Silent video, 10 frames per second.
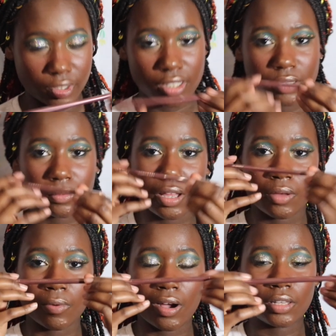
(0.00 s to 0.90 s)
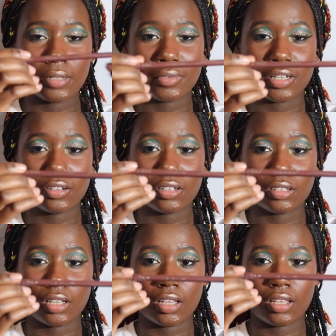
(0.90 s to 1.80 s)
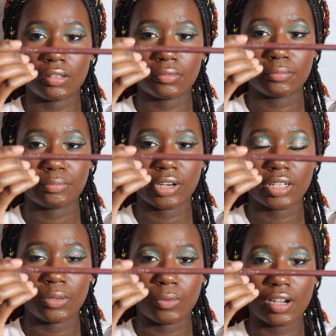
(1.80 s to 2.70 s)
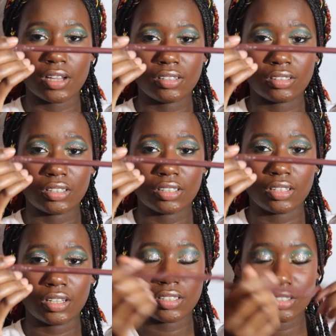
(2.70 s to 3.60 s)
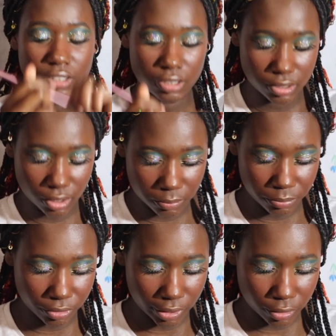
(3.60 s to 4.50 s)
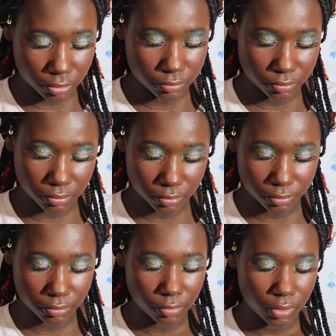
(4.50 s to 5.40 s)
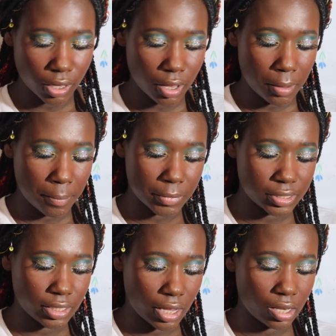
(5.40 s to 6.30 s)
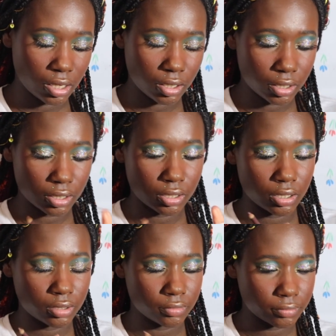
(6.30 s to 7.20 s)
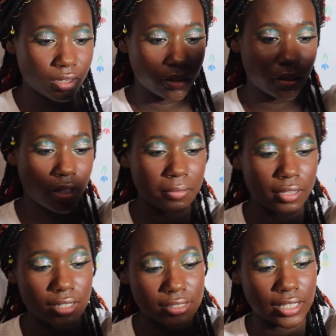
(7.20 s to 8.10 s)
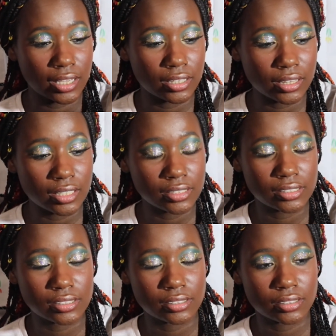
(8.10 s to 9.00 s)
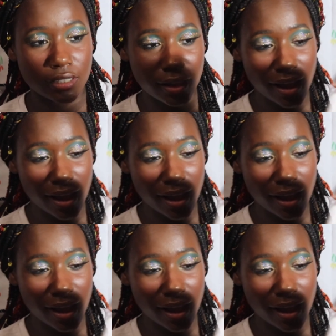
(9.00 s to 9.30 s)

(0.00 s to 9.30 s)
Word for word: This Wet n Wild Lip Liner in Brandy Wine. It's just a brown metallic. I'm going to take this